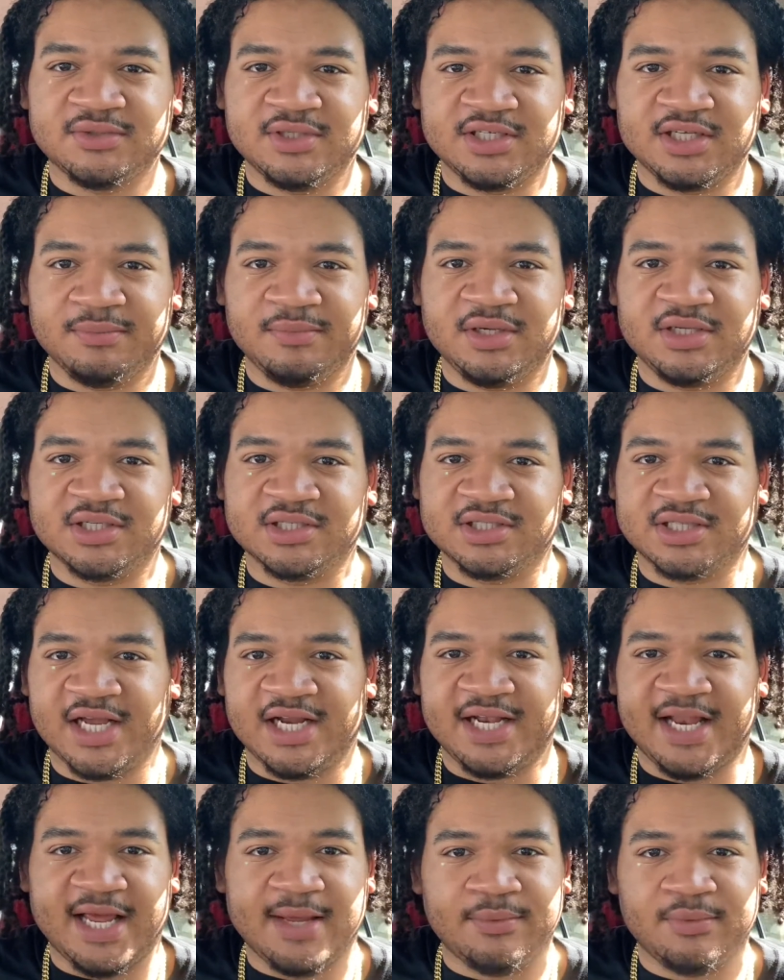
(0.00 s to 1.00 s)
it can be just like
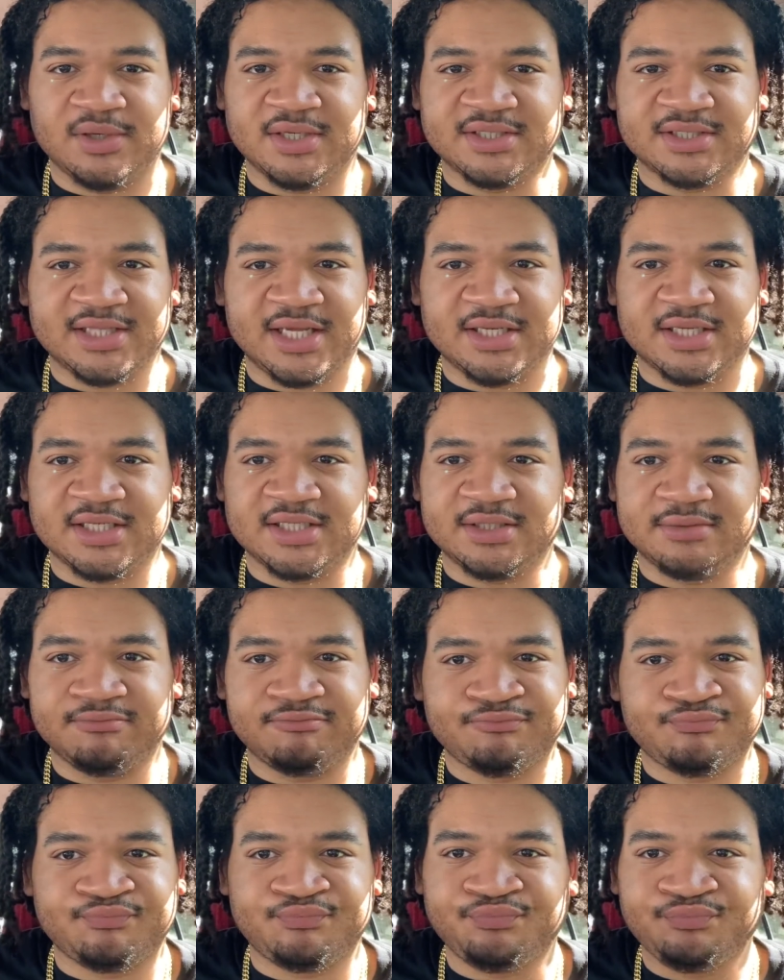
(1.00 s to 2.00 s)
labeled as like
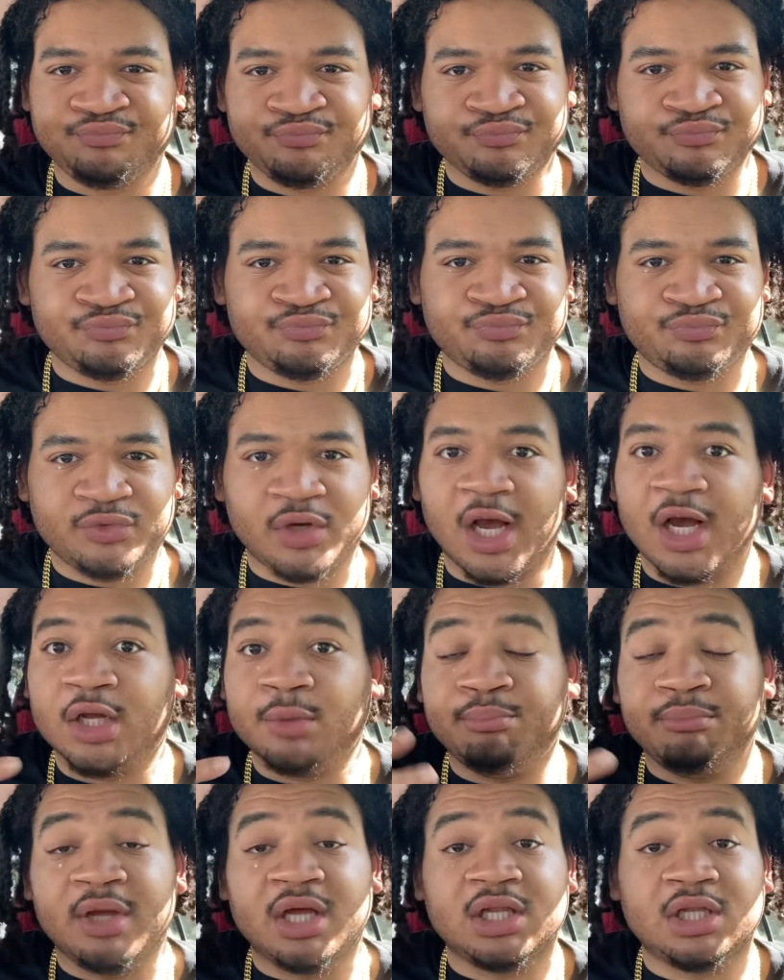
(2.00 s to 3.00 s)
a
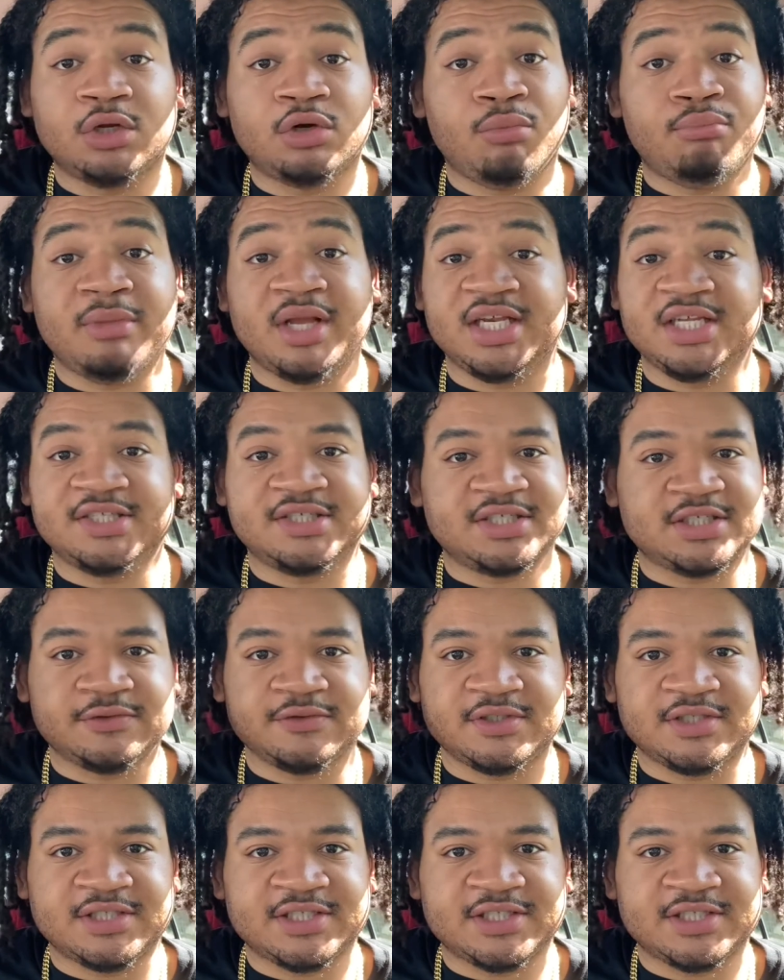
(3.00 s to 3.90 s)
little mini series